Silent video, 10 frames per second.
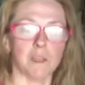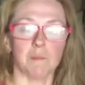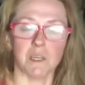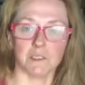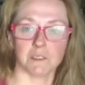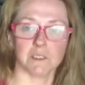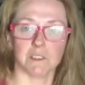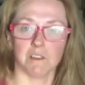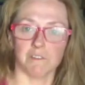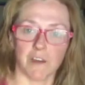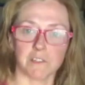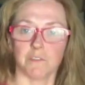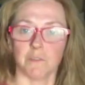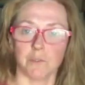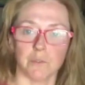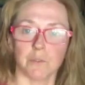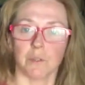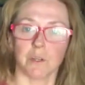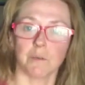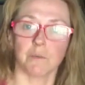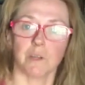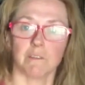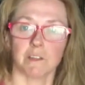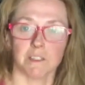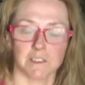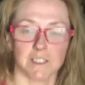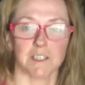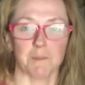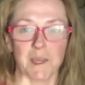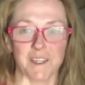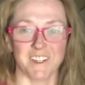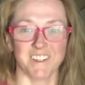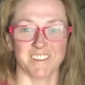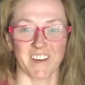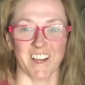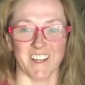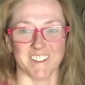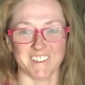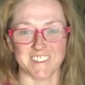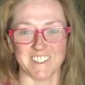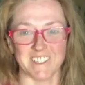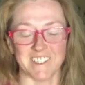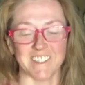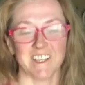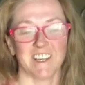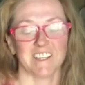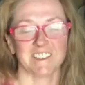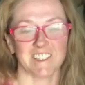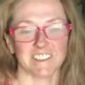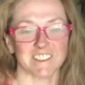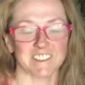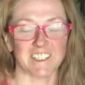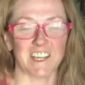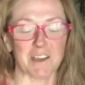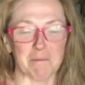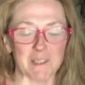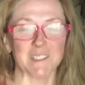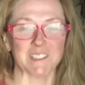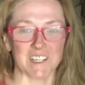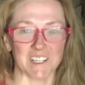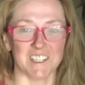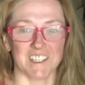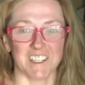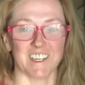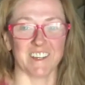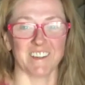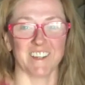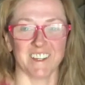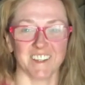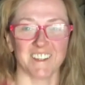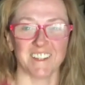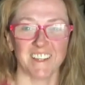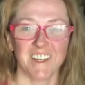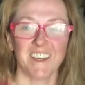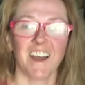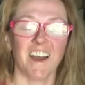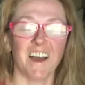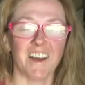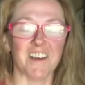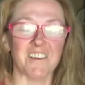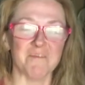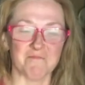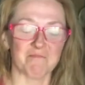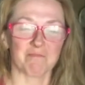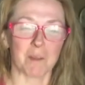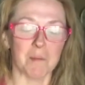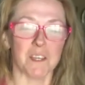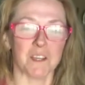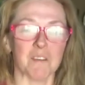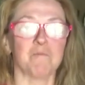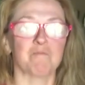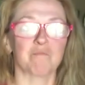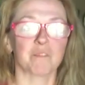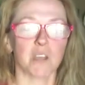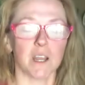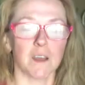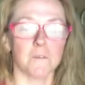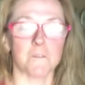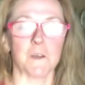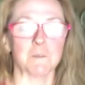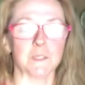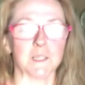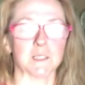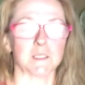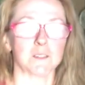meals instead of fast food or whatever it is, as I made fried zucchini slices today, but still they were healthy. But, you know, try to have fun with this. It